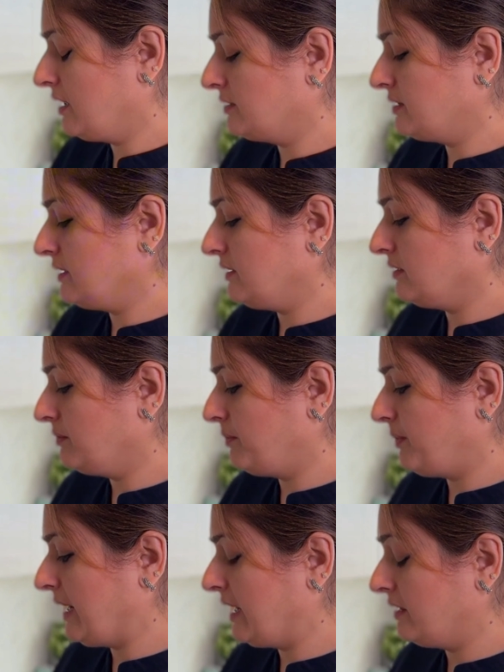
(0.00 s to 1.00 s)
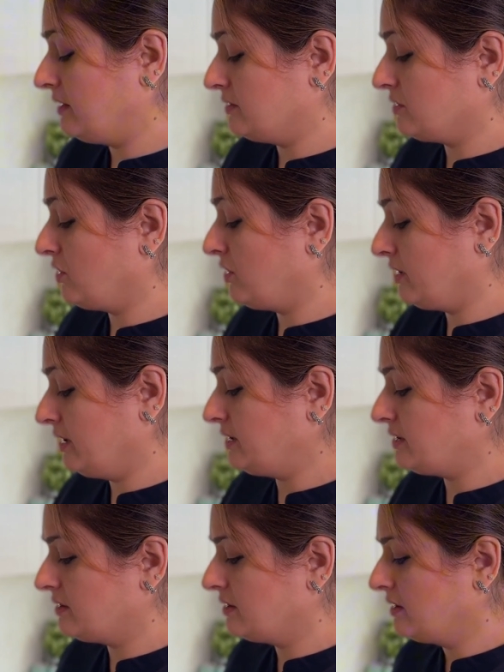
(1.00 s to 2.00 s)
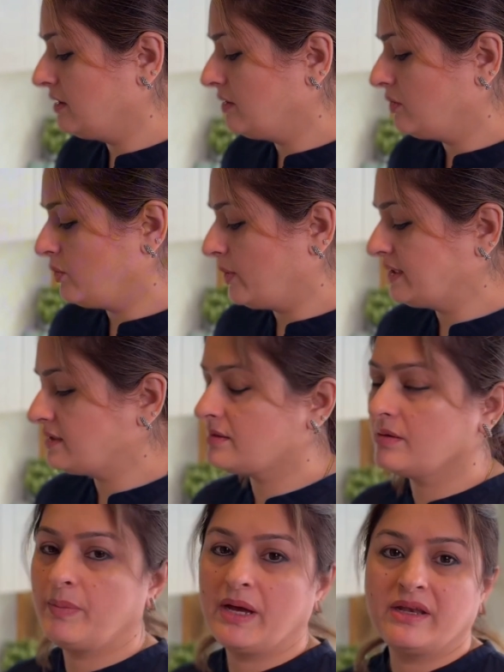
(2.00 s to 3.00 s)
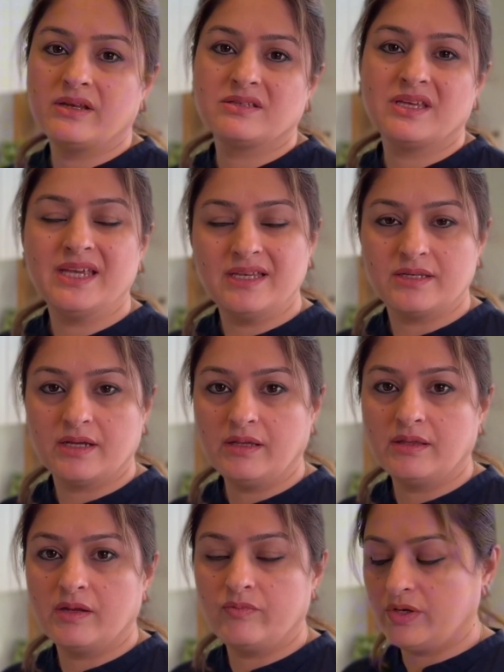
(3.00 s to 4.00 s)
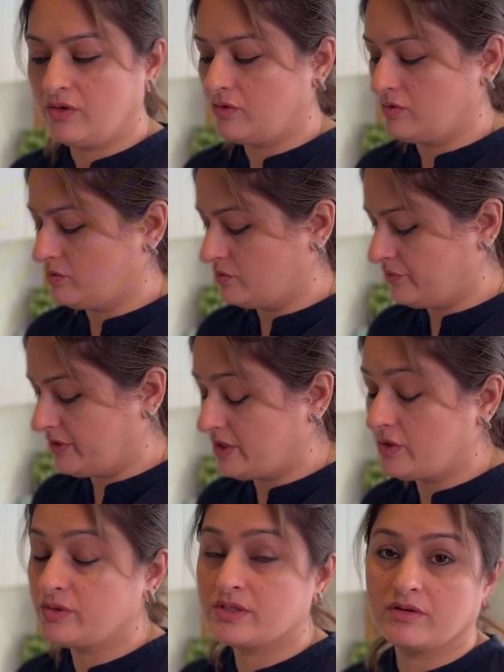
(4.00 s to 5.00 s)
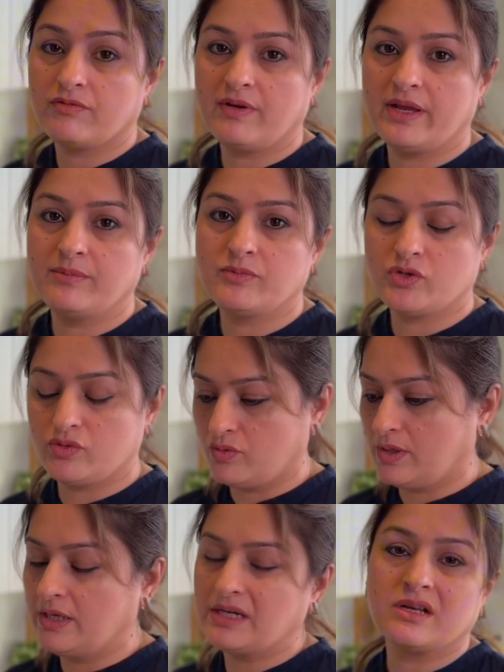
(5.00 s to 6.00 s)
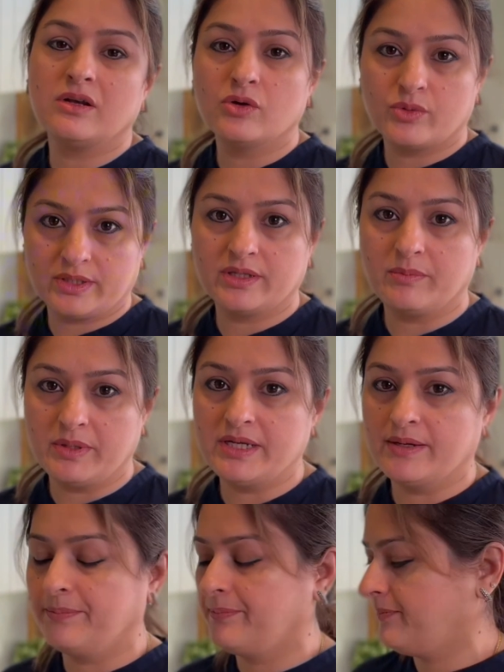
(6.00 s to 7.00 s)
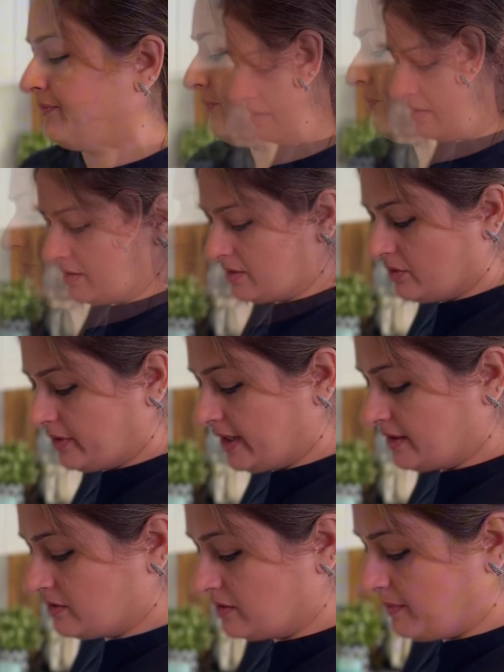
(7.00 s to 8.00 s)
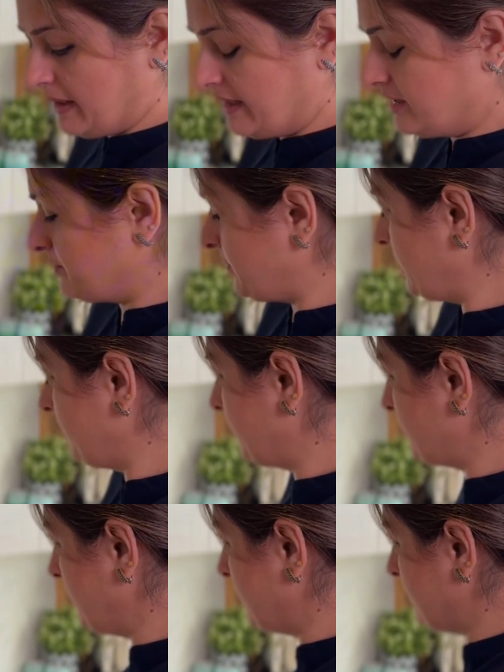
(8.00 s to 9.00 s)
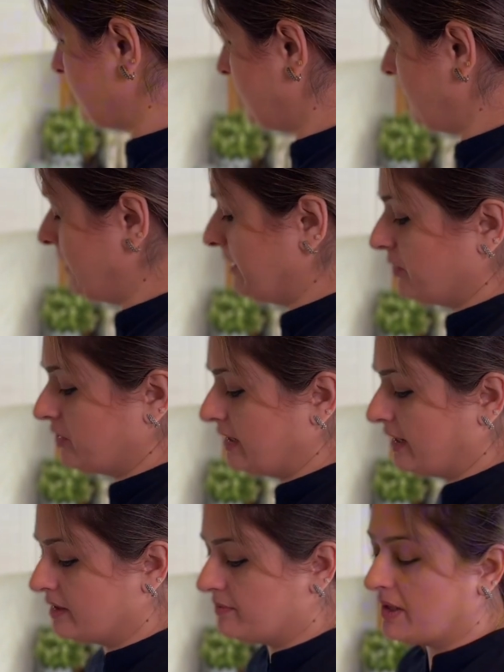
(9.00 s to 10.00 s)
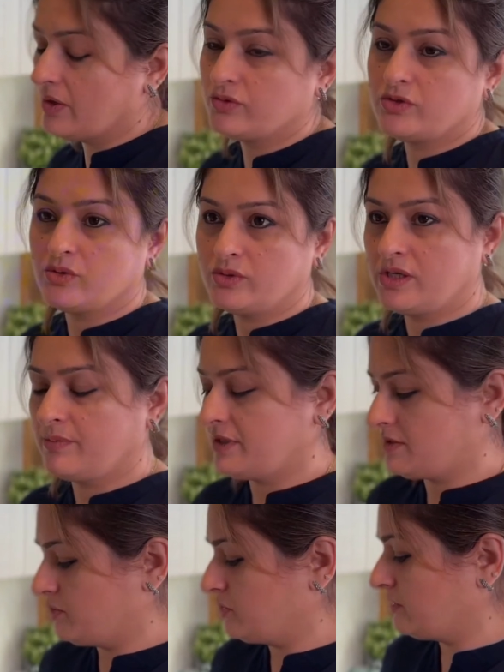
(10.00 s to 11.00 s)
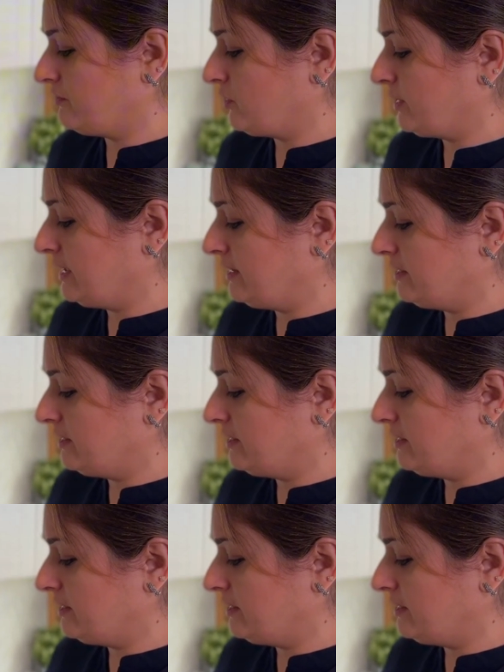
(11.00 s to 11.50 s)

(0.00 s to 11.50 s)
until the pan is hot. Once the pan is heated, then we are going to reduce the flame to a little lower than medium. Okay, so the pan is pretty much heated now. I'm going to add about 2 tablespoons of oil